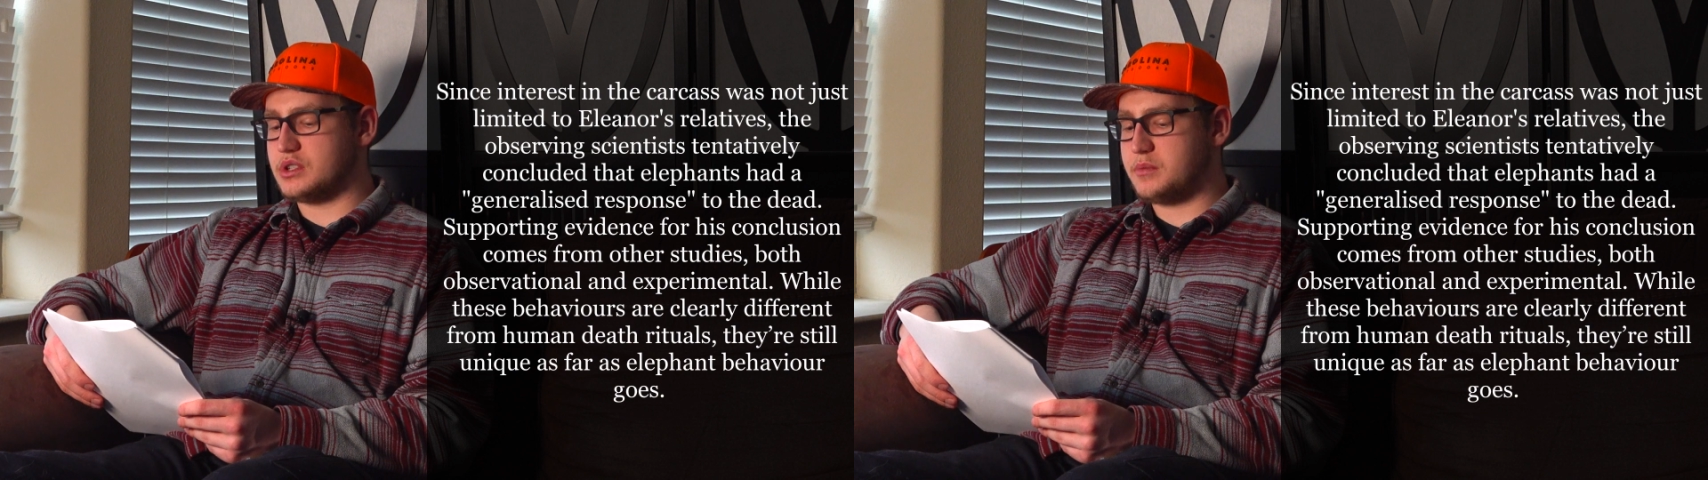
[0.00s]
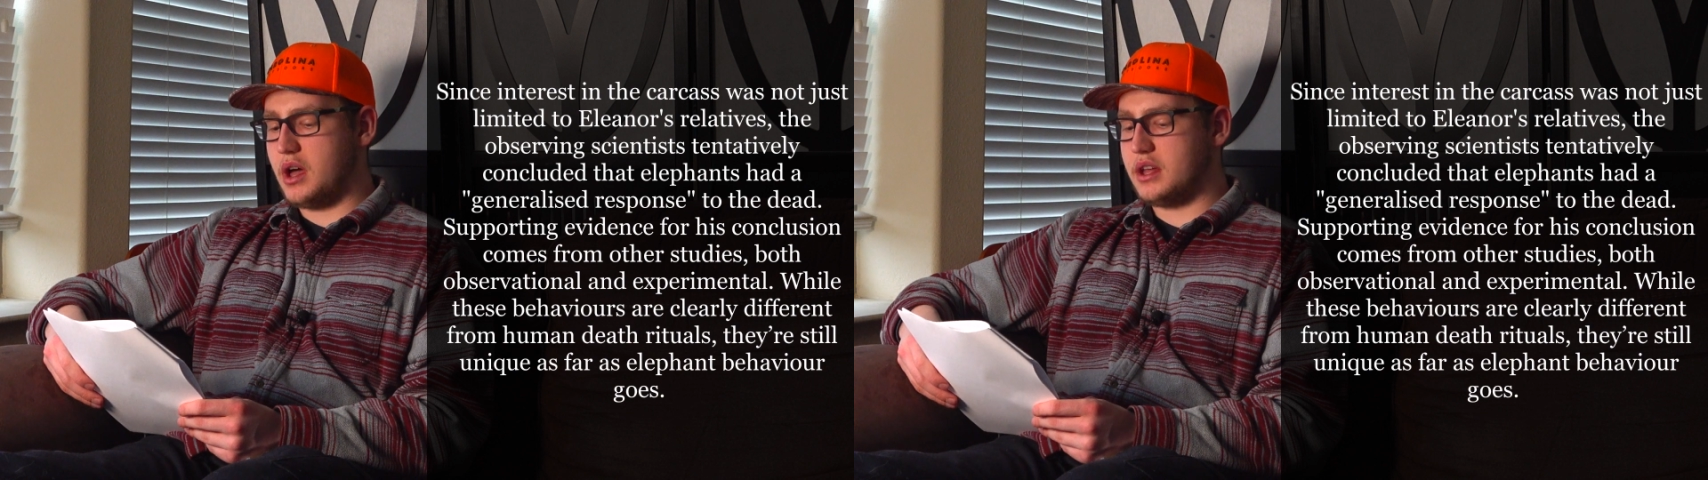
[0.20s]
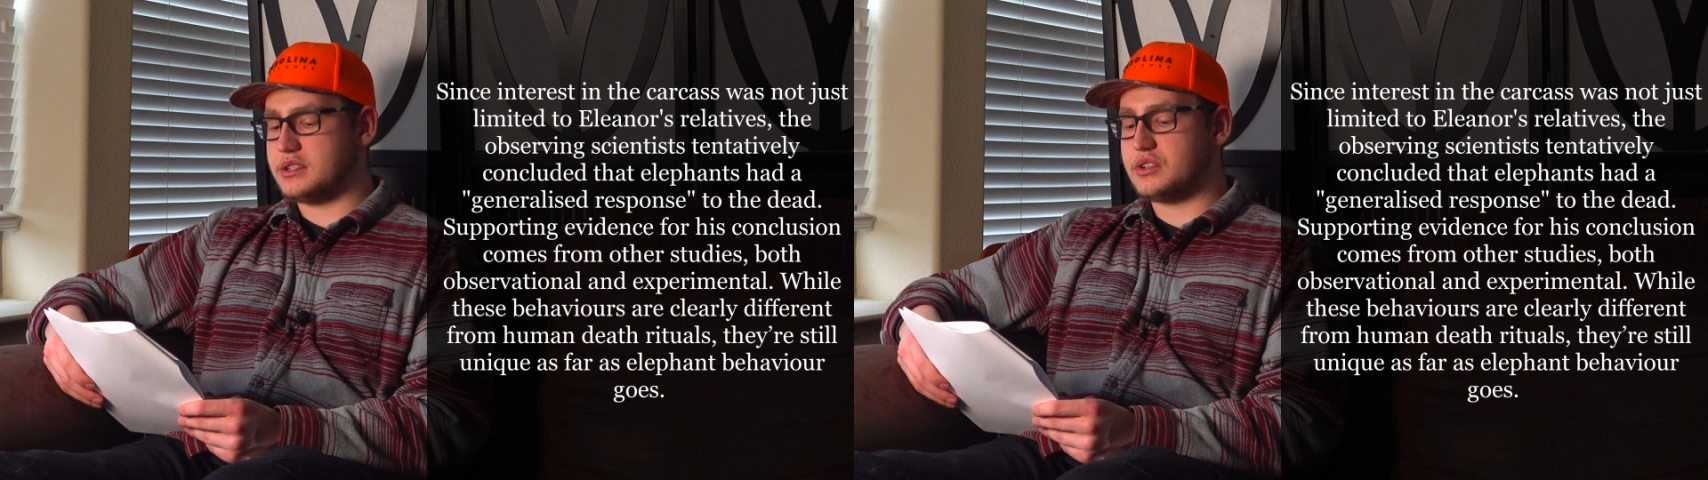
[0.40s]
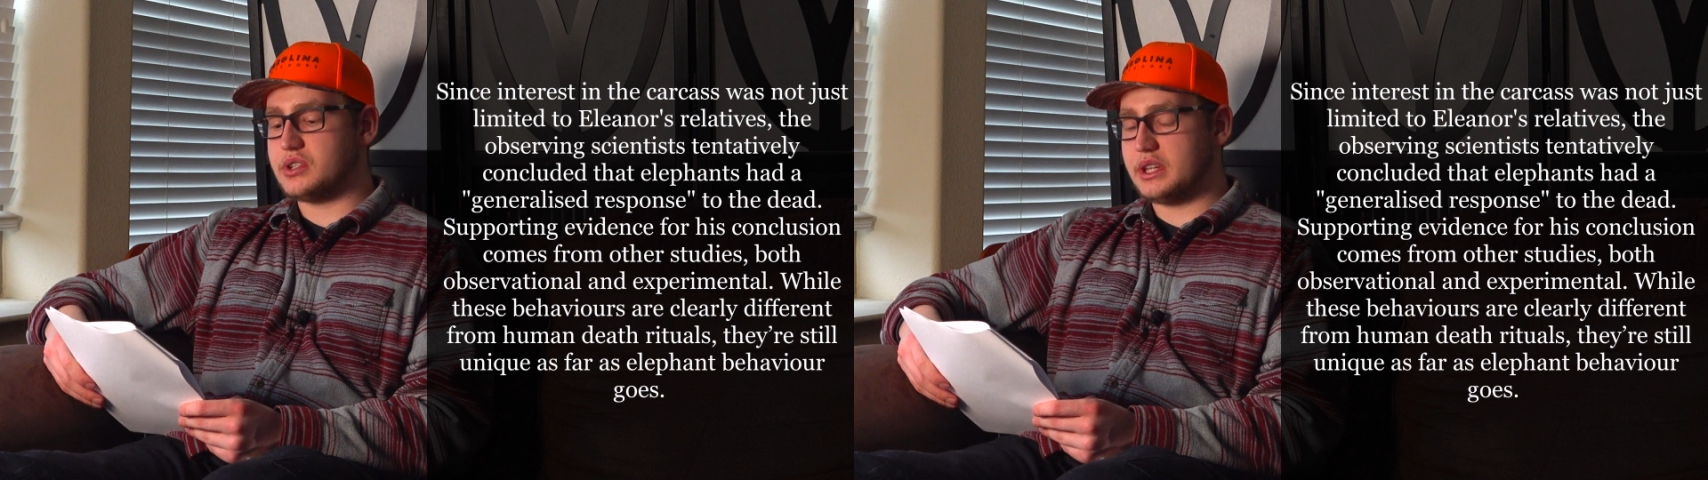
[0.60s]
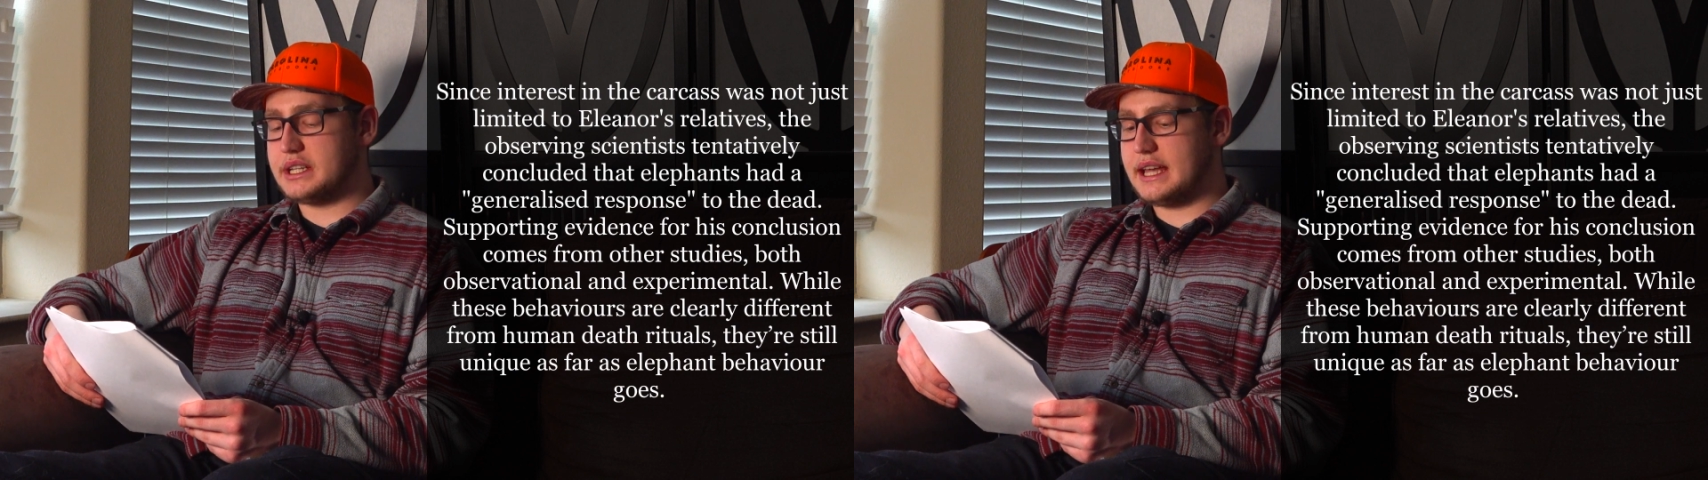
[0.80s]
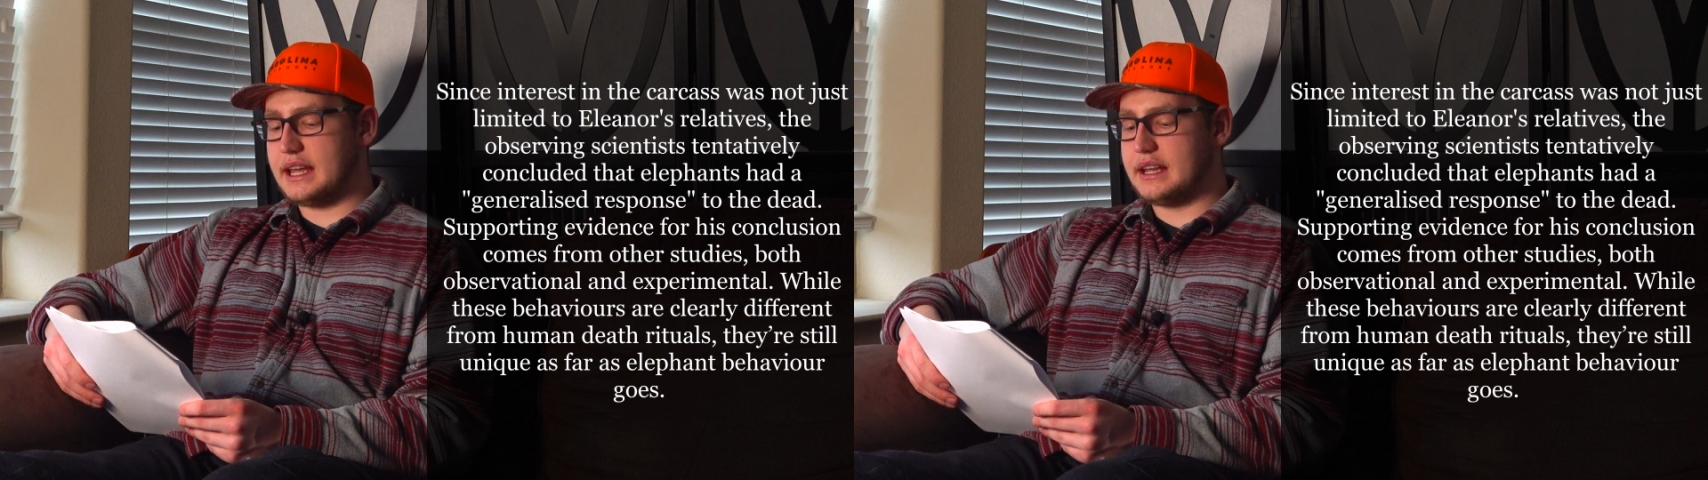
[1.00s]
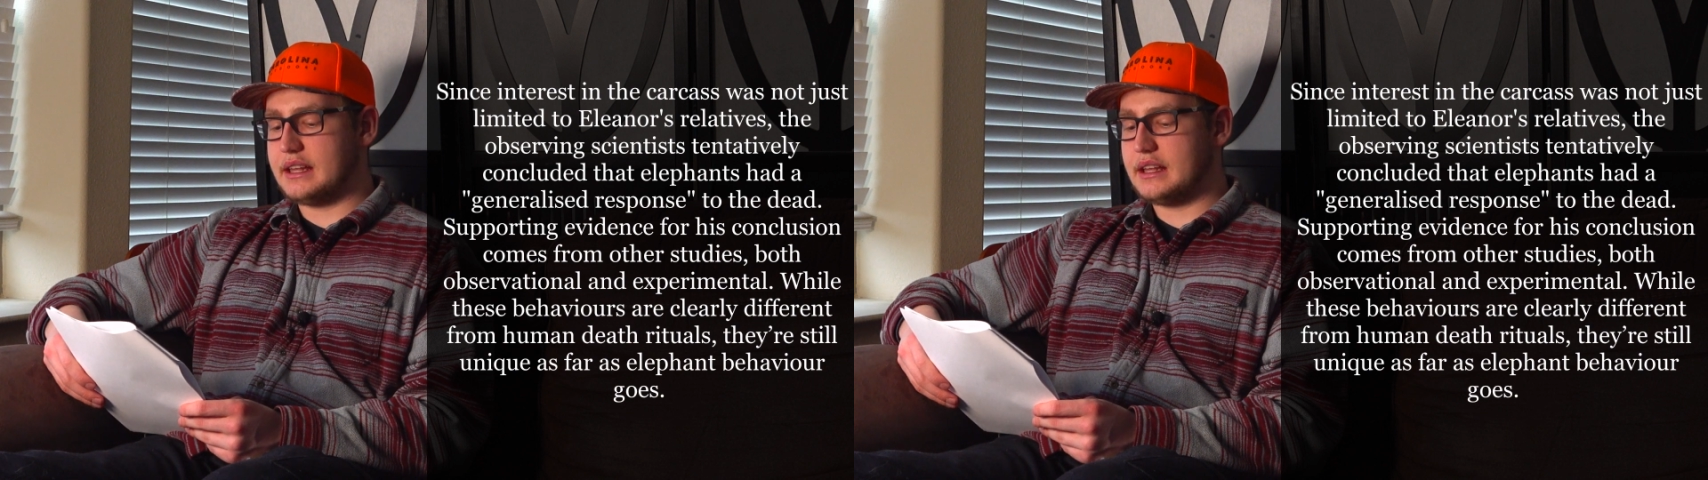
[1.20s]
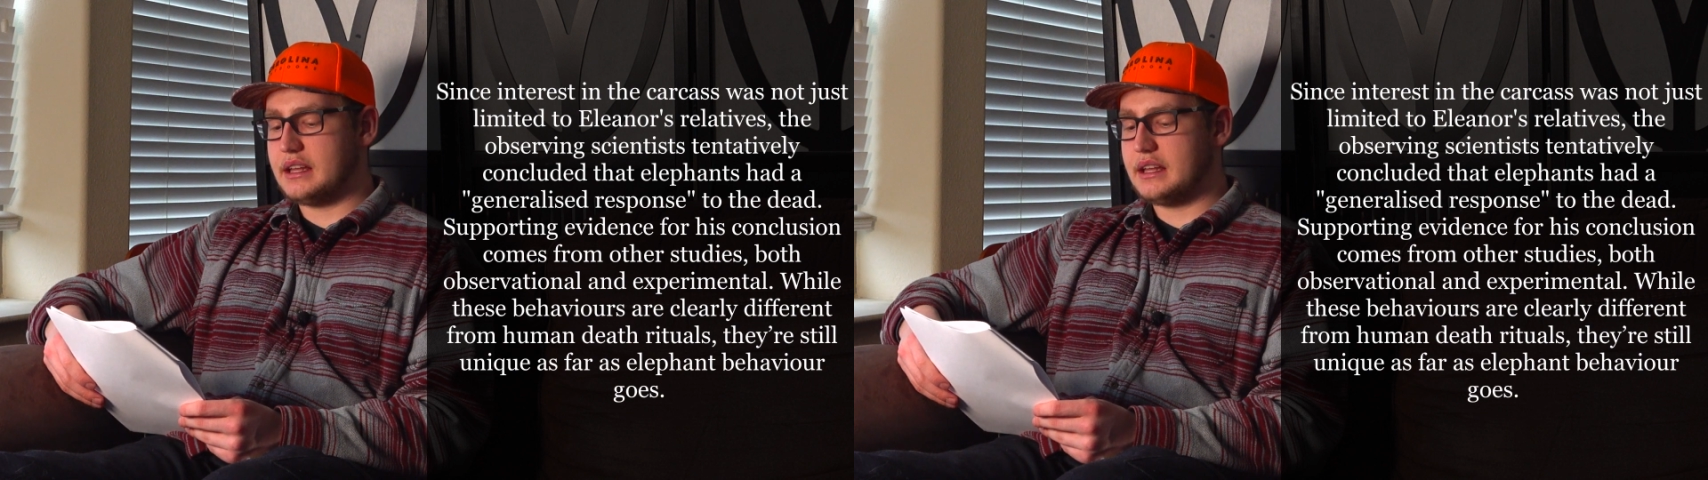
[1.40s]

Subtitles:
response to the dead.